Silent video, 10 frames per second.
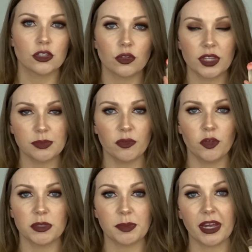So this
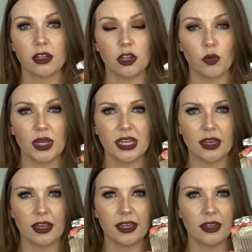perfume is by
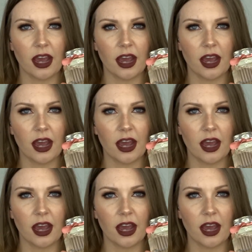Chloe.